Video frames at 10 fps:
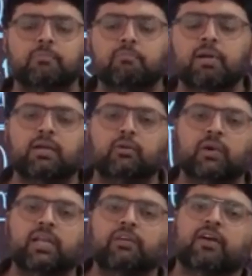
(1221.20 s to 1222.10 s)
my
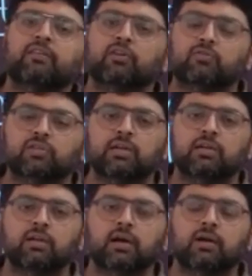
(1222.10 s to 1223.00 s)
25,000,
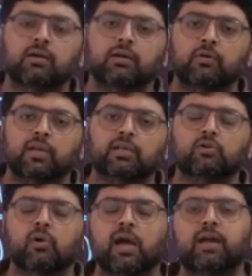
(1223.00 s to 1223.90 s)
okay,
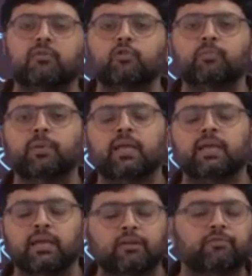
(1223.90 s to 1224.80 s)
so I have to pay,
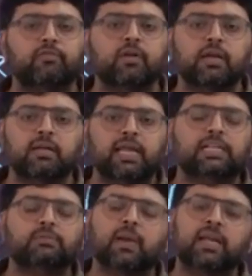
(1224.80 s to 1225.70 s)
if
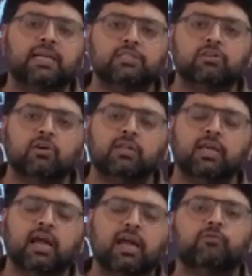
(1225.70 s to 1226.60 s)
tax planning is not
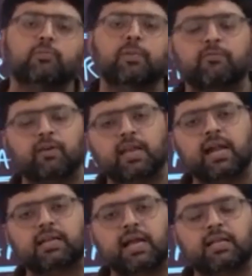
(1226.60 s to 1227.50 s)
there, I have to pay 1
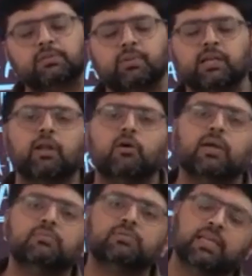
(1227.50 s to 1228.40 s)
lakh tax, but now
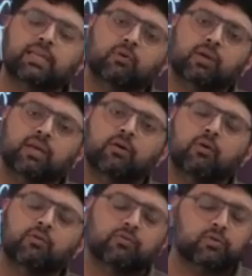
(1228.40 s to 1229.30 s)
I am saving only
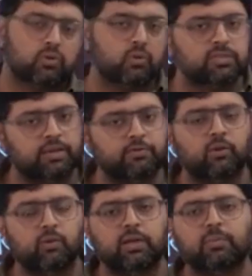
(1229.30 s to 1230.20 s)

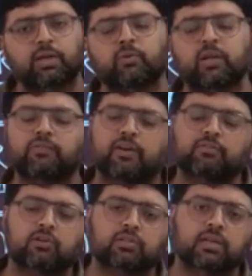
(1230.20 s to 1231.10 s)
my
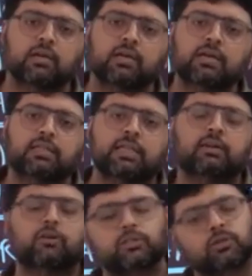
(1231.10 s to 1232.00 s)
25,000,
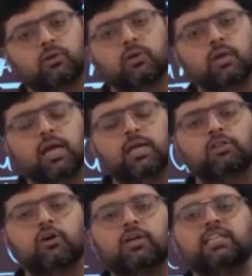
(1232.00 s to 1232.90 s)
then also
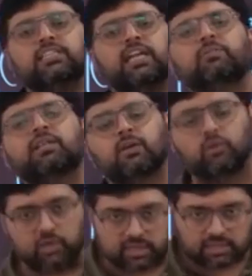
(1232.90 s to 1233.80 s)
authority send me the
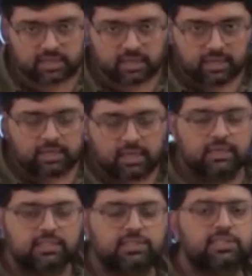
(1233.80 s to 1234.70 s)
notice
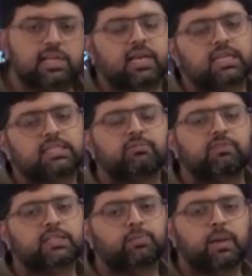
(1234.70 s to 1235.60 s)
that this is aggressive
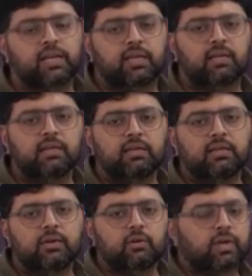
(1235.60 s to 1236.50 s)
tax planning,
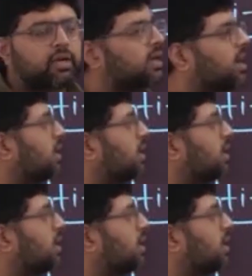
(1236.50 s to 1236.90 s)
okay,